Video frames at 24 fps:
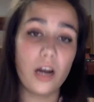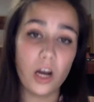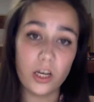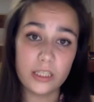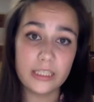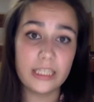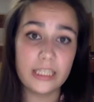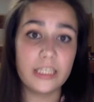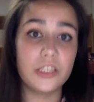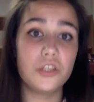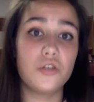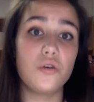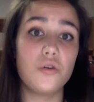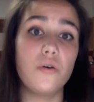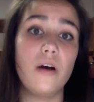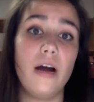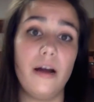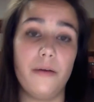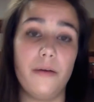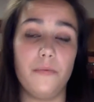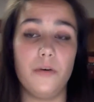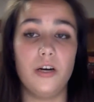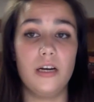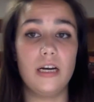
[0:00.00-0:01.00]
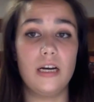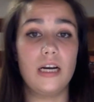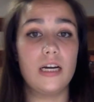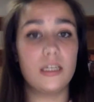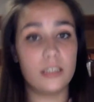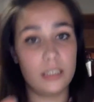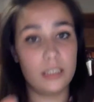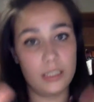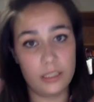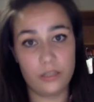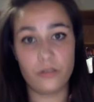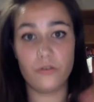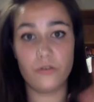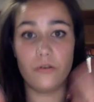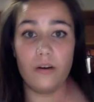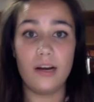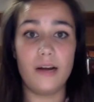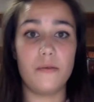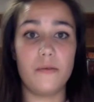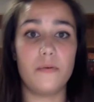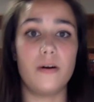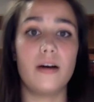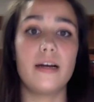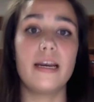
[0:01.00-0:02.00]
I'll teach who I want, I'll teach who
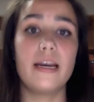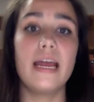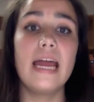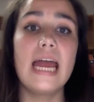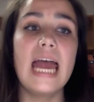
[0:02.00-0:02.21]
I want,